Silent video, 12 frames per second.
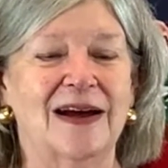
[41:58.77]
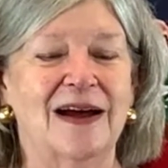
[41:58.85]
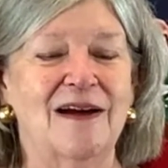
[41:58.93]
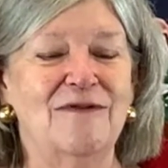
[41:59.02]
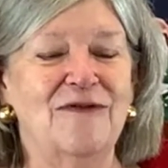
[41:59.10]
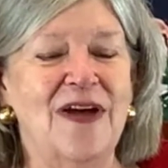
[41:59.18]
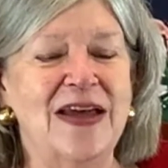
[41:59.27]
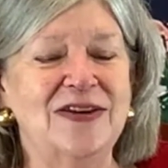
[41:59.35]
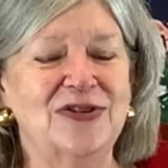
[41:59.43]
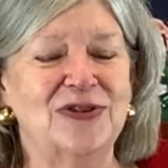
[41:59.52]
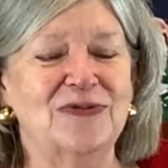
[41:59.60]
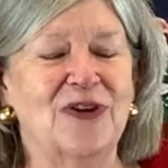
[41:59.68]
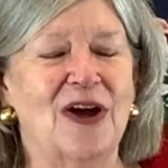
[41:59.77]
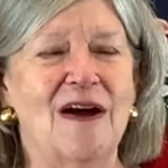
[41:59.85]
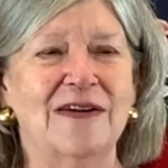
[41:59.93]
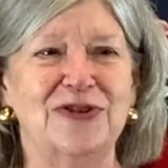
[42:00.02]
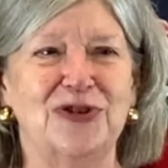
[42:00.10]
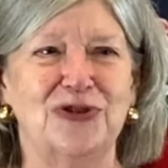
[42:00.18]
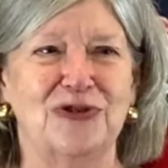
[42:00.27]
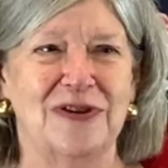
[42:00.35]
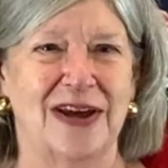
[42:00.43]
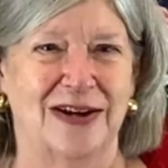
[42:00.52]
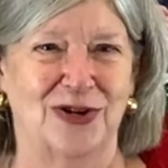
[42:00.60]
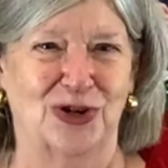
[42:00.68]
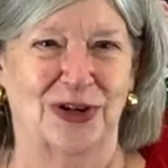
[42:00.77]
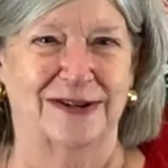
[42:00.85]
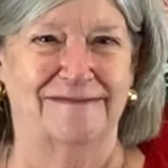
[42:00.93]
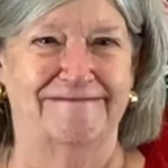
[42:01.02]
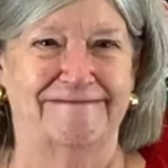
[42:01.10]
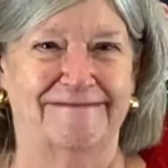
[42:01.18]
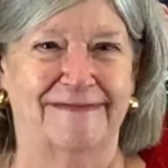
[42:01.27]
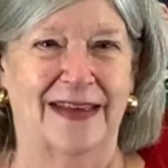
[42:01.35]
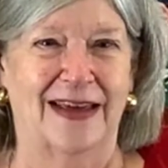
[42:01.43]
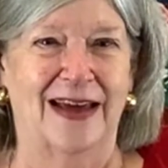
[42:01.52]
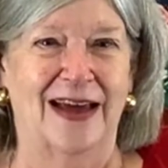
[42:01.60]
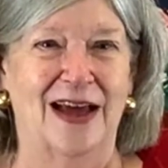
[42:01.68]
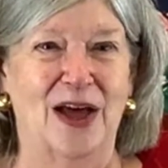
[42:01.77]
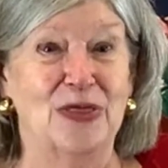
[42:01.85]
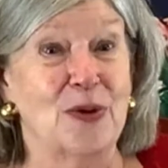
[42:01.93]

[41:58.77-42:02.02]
a face of consternation. The